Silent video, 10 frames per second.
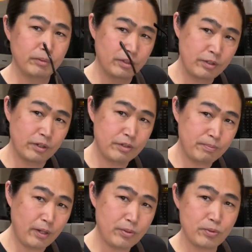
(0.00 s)

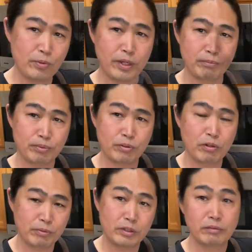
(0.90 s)
espresso and
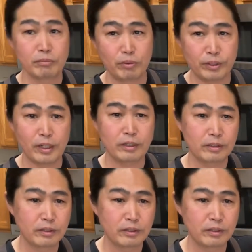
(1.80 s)
pour okay.